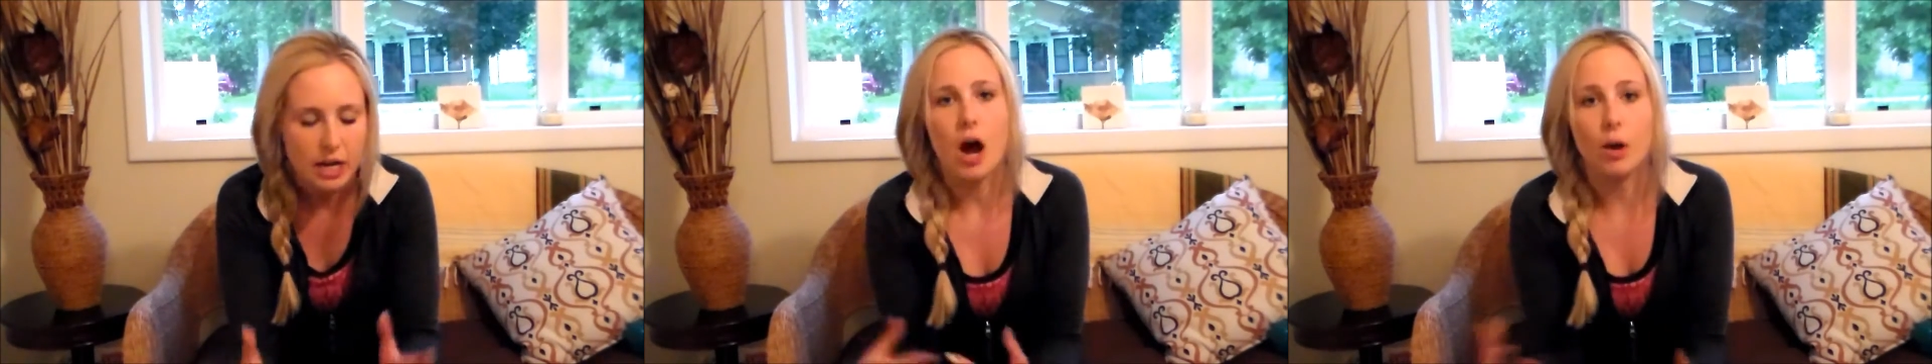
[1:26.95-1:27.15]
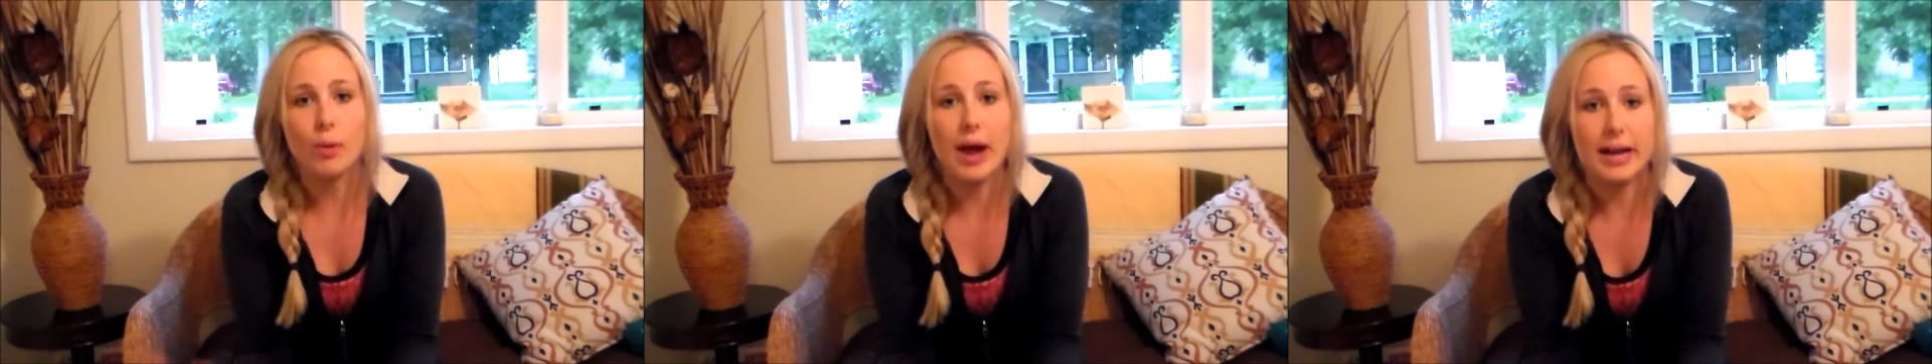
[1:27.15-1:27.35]

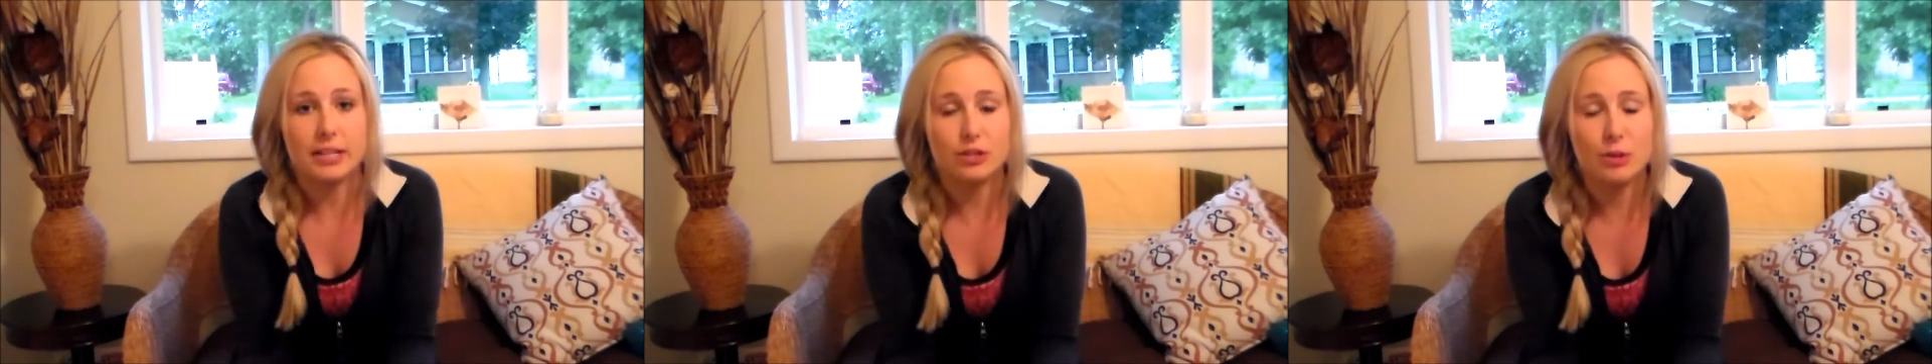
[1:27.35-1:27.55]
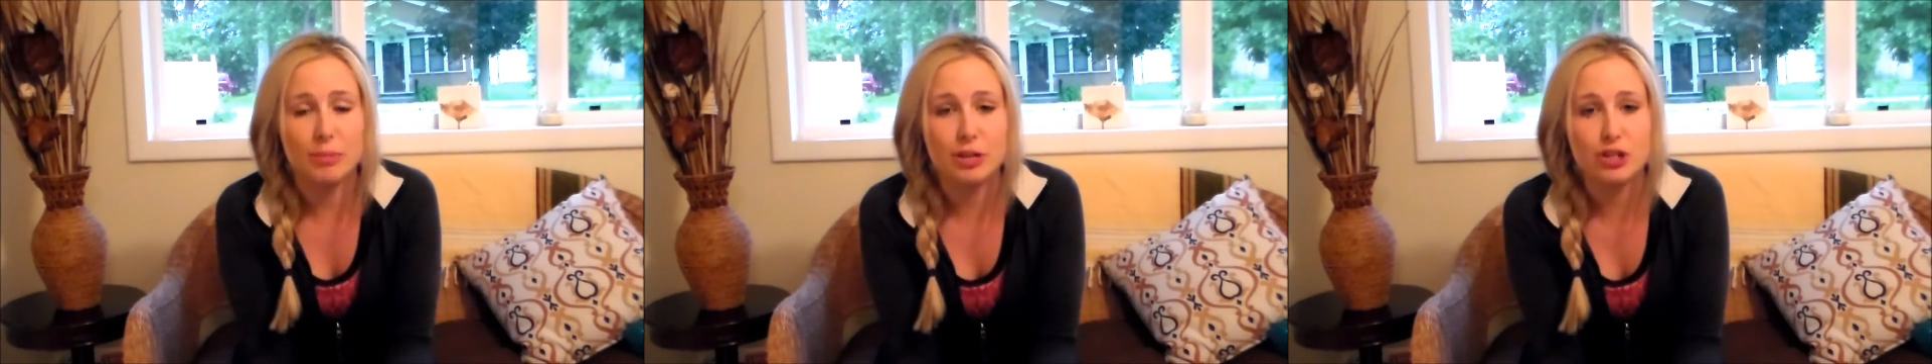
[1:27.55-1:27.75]
Alright,
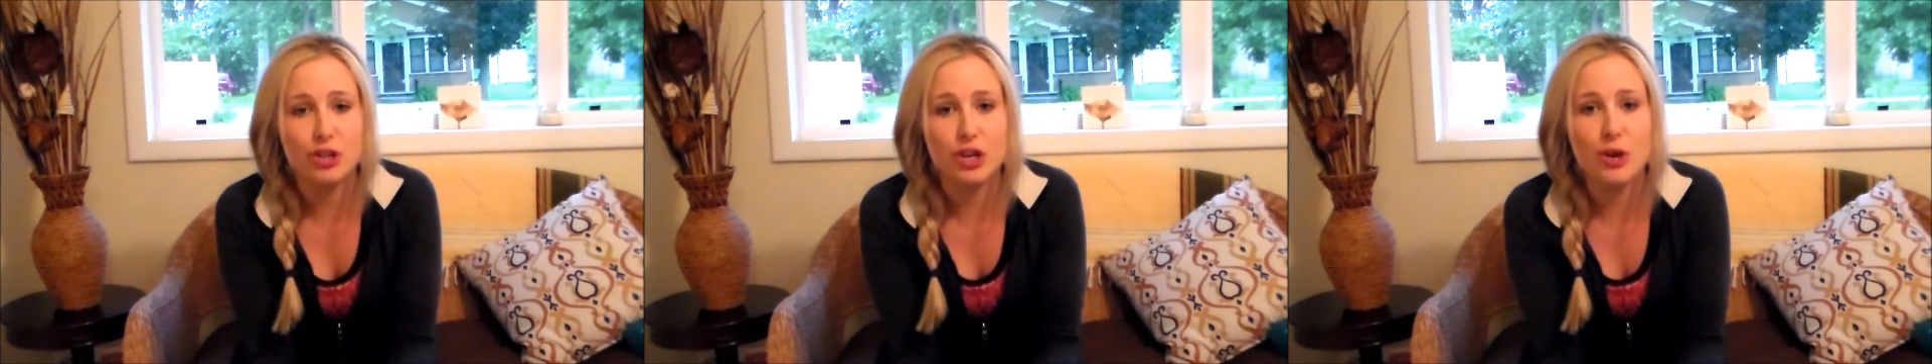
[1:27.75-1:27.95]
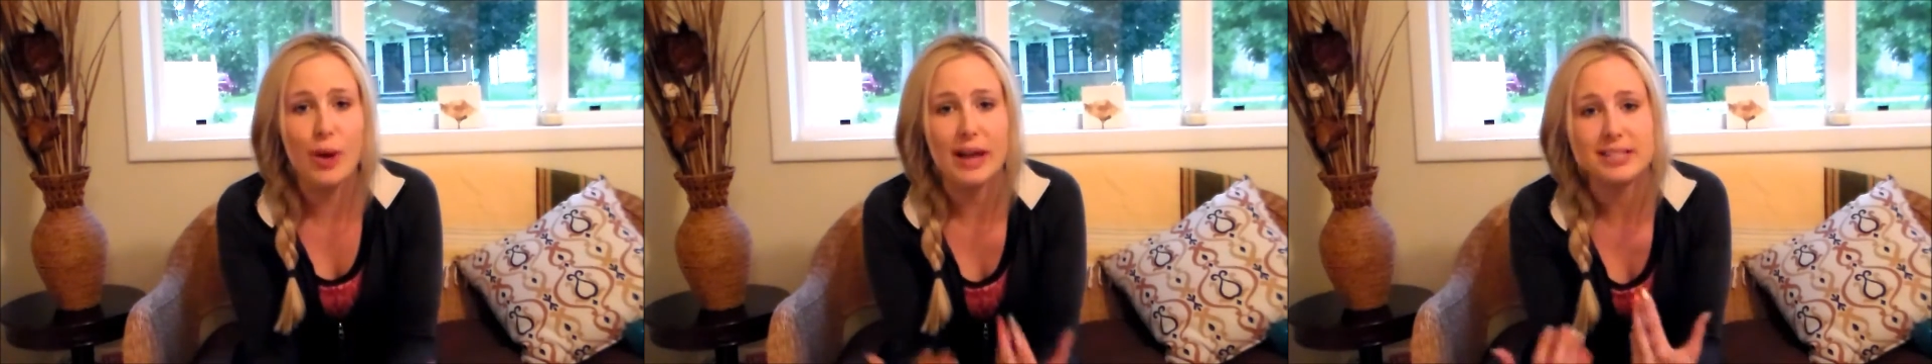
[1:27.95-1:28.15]
so I'm going to show
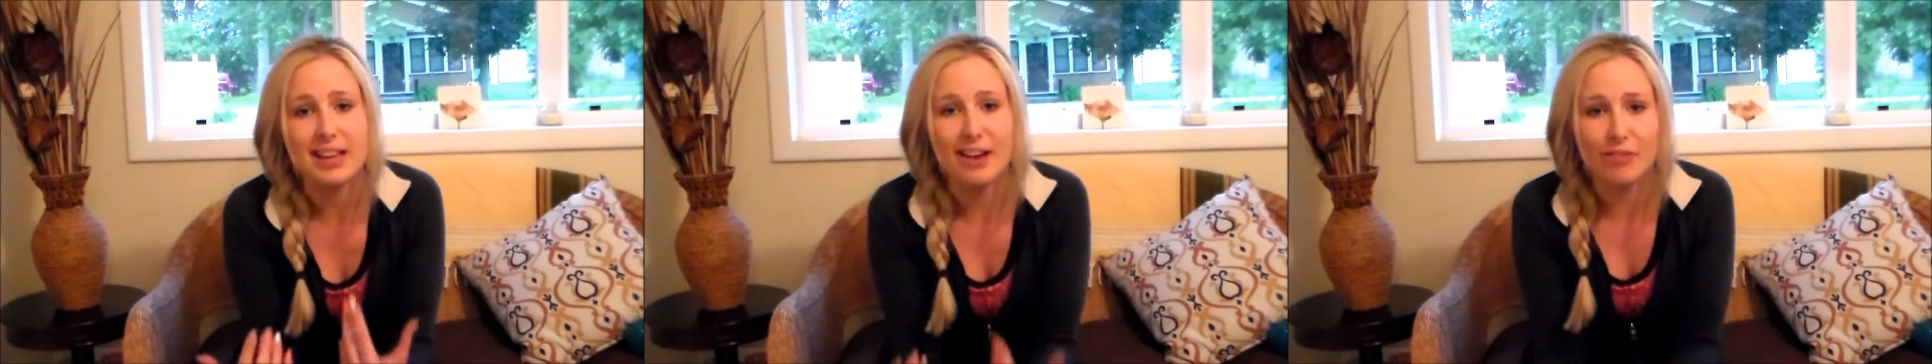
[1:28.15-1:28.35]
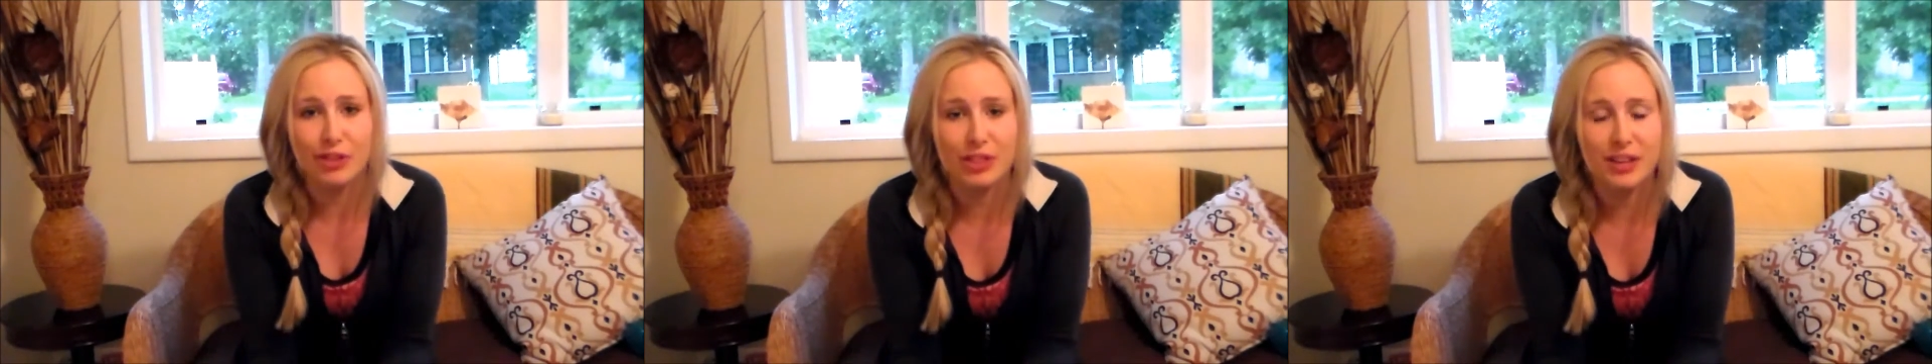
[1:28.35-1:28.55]
you guys
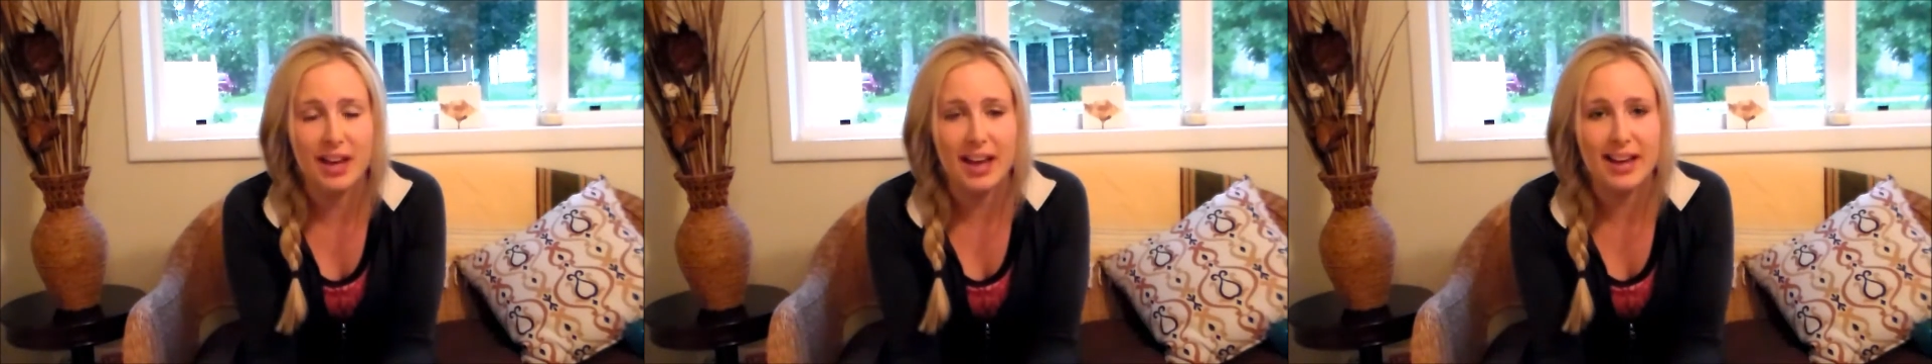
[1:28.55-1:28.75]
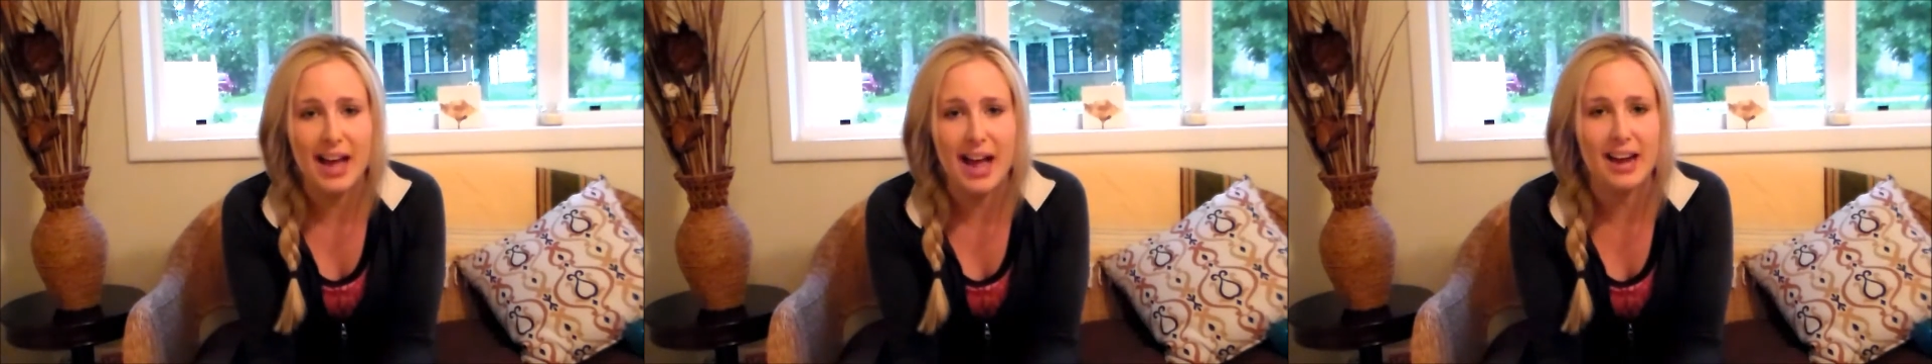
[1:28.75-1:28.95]
everything
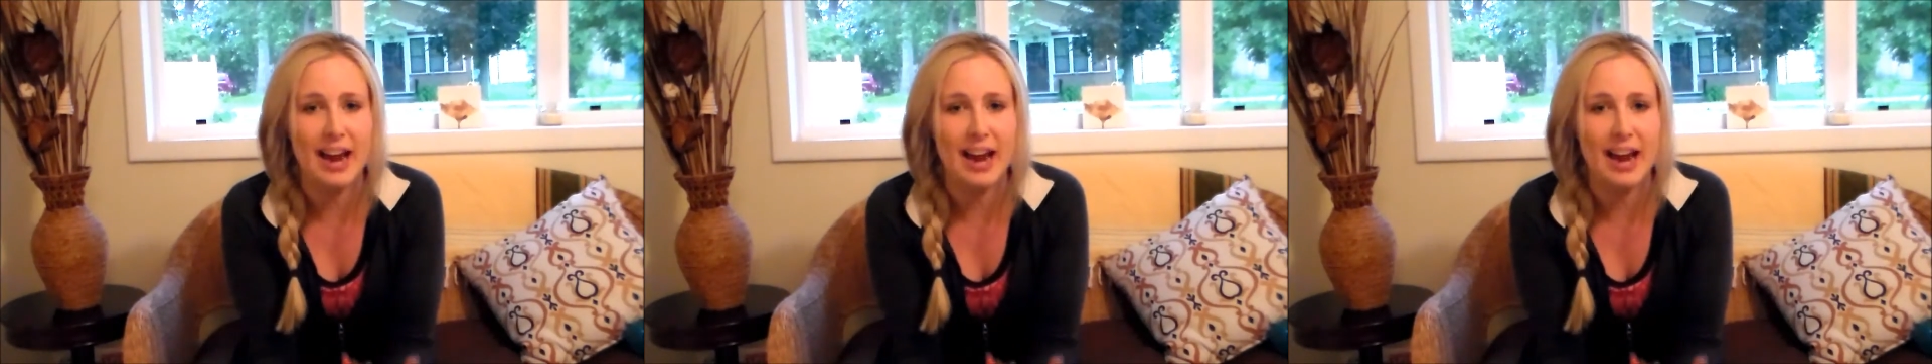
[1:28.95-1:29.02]
I got,